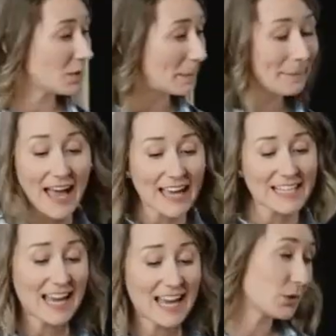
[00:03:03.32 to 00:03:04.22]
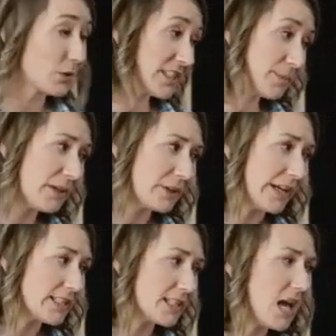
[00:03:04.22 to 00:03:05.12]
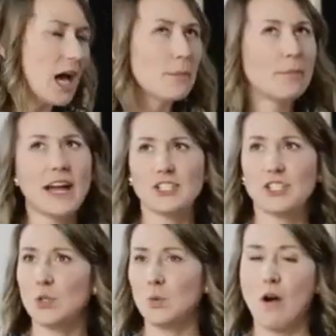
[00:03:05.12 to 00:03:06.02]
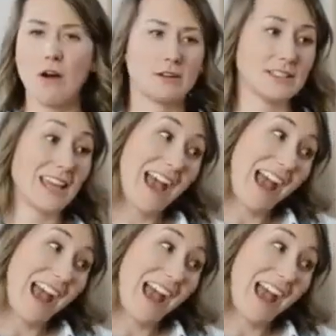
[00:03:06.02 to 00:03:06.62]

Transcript: your mind, and your spirit, but you aren't